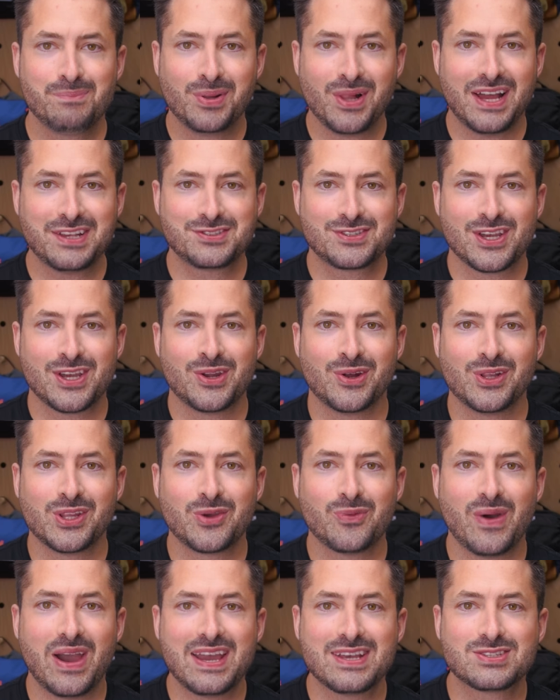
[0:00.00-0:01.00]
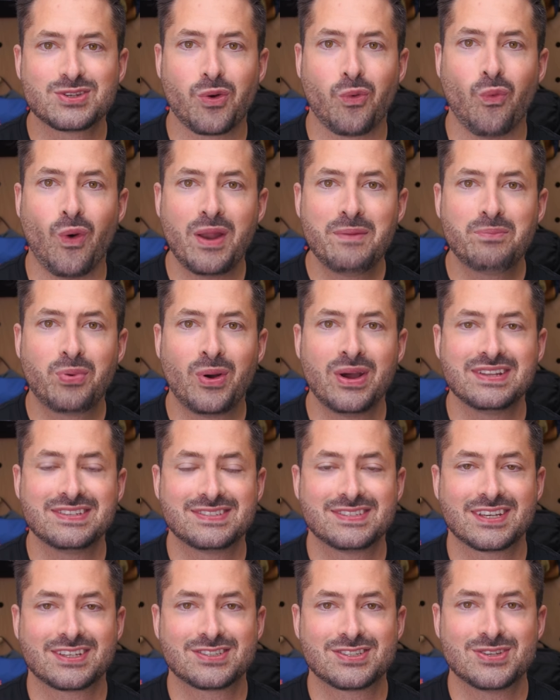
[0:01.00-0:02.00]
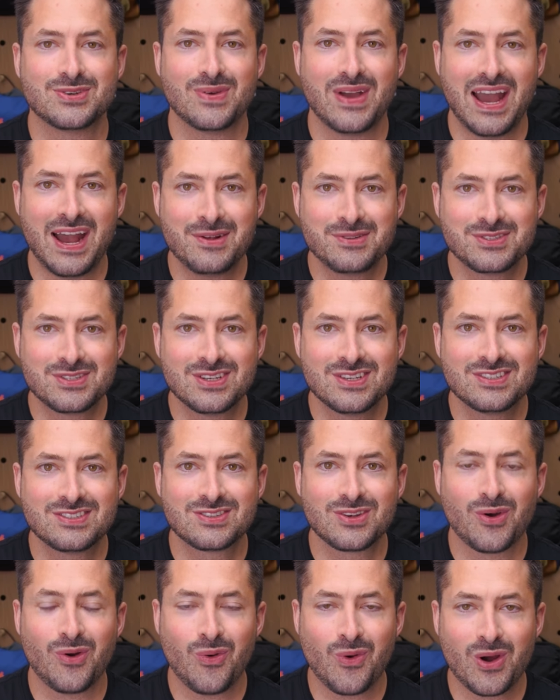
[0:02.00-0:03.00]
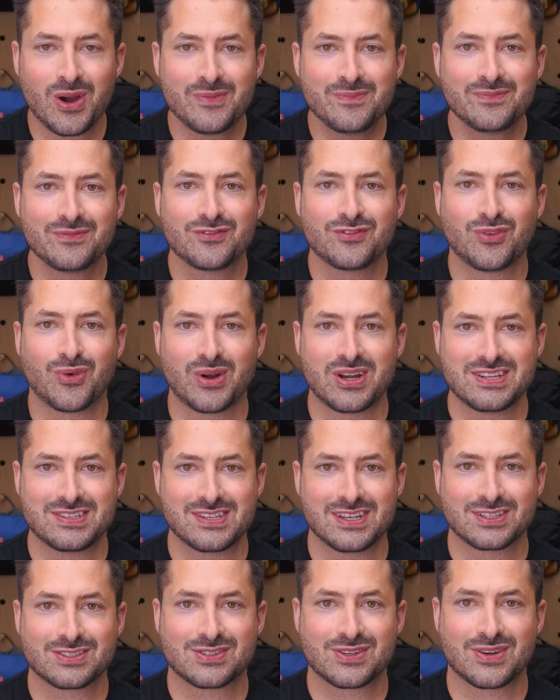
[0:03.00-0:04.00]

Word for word: Plus, it only weighs 1.62 ounces or 46